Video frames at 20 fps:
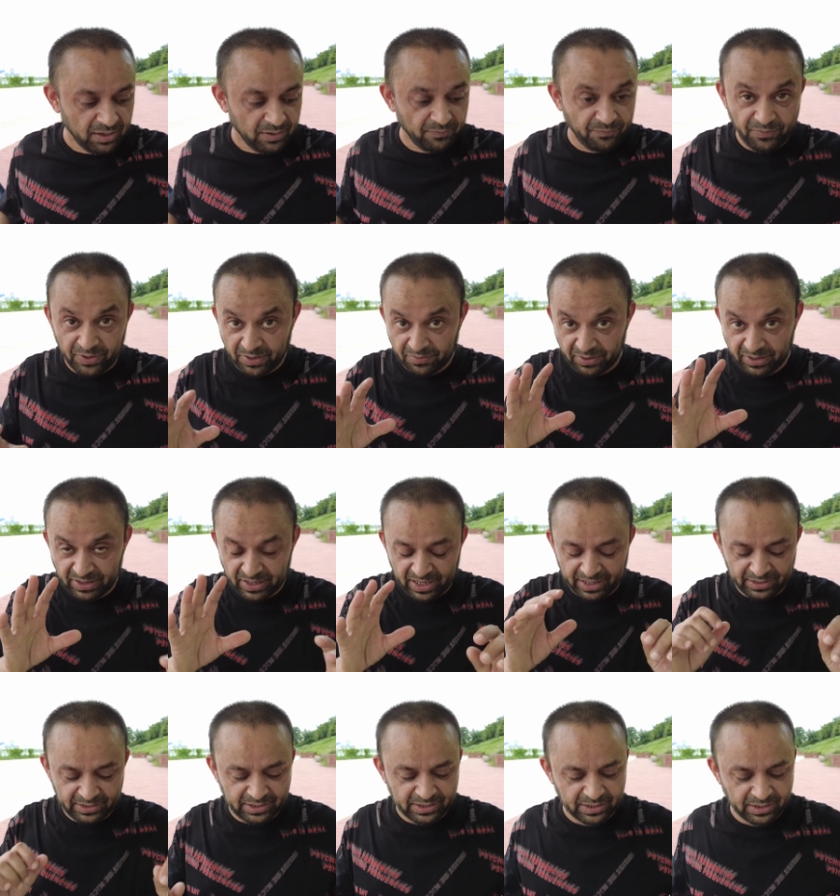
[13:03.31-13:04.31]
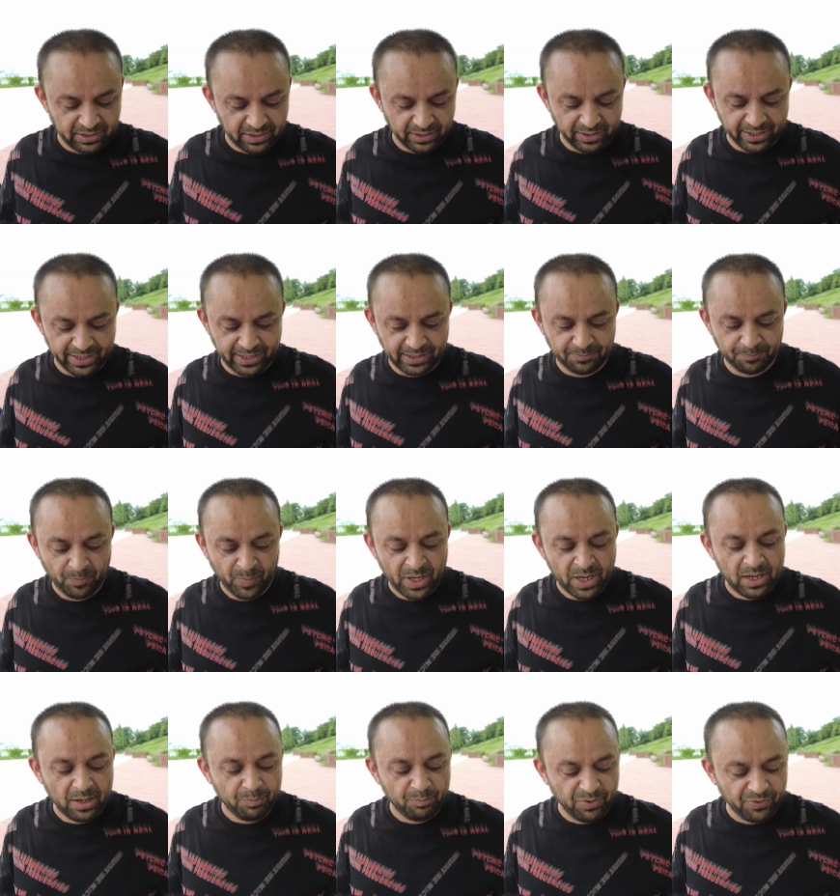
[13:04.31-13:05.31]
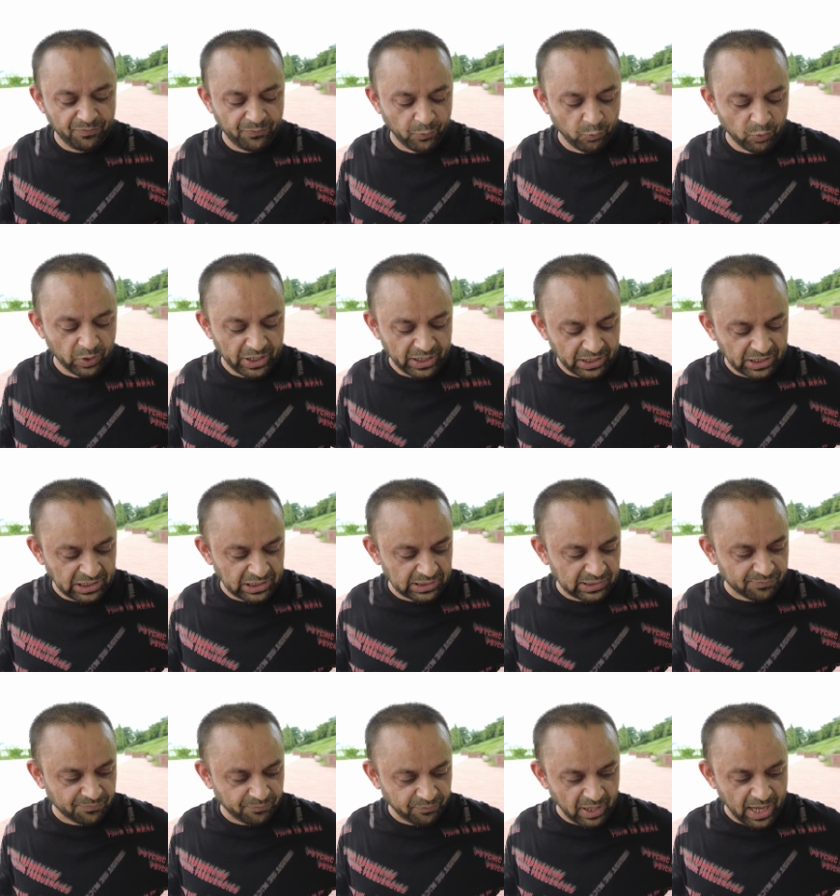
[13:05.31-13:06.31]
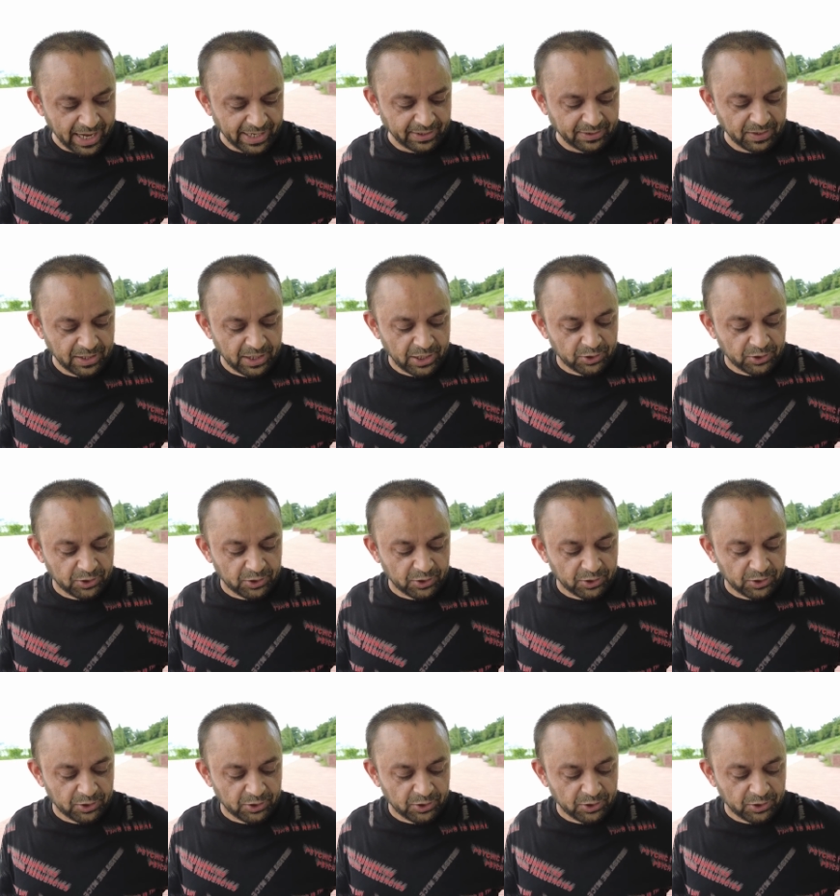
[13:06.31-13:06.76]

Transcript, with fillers: Very nice and clean before each flight.